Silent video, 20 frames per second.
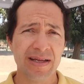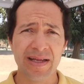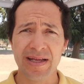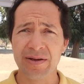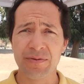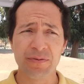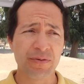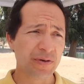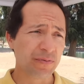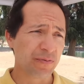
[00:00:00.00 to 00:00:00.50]

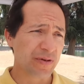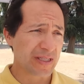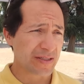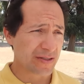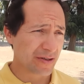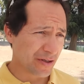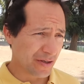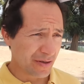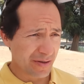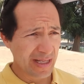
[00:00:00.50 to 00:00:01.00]
And when we
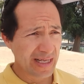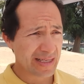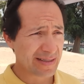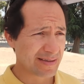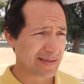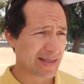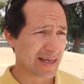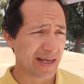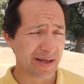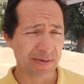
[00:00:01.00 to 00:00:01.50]
saw you
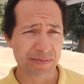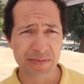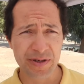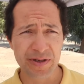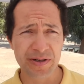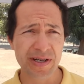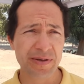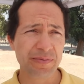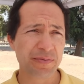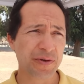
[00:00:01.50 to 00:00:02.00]
last time,
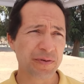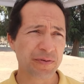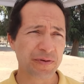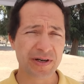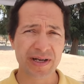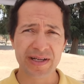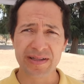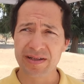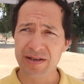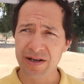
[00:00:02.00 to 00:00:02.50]
Miriam, we
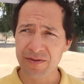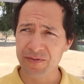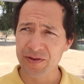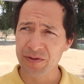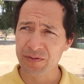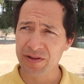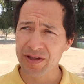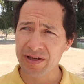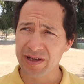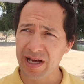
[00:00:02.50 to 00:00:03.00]
were at
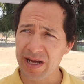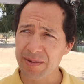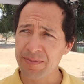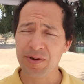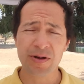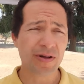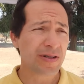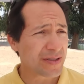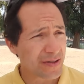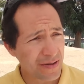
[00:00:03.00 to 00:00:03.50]
Coffee with a
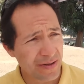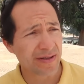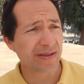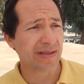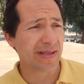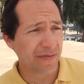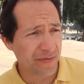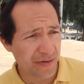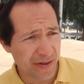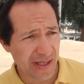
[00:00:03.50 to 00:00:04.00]
Cup, also a
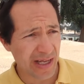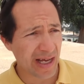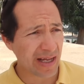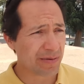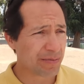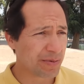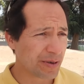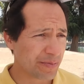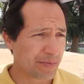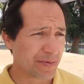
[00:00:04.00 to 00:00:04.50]
different kind
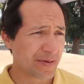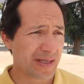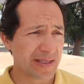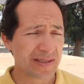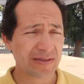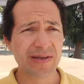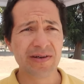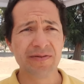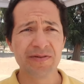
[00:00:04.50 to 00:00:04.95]
of population.